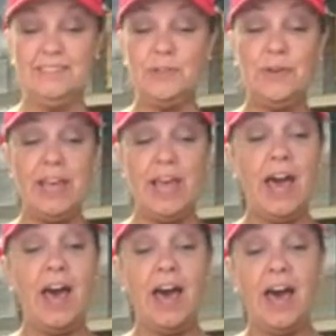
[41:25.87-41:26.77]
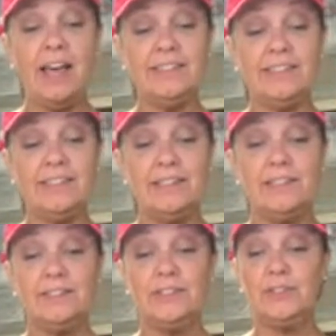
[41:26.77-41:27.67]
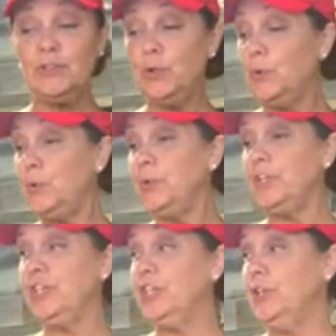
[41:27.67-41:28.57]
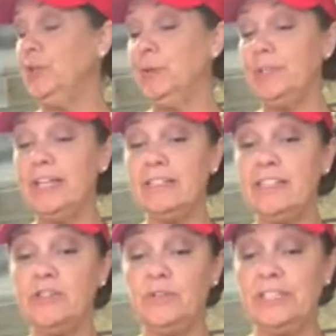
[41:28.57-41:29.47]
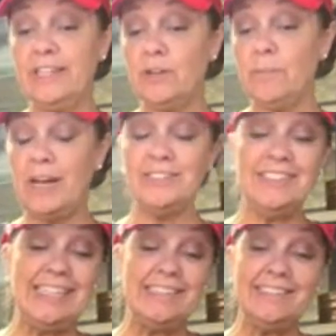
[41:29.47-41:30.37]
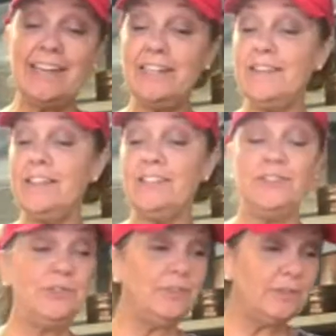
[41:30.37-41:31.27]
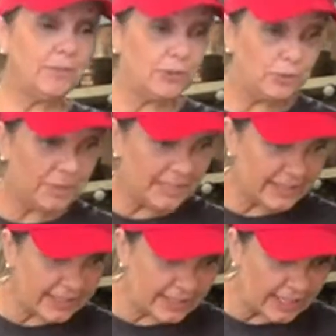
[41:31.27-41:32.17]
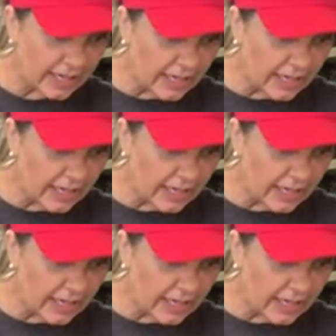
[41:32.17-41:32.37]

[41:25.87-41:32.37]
So yes, so cute. Like I said, you can decoupage the inside of this, use it for 2 pieces.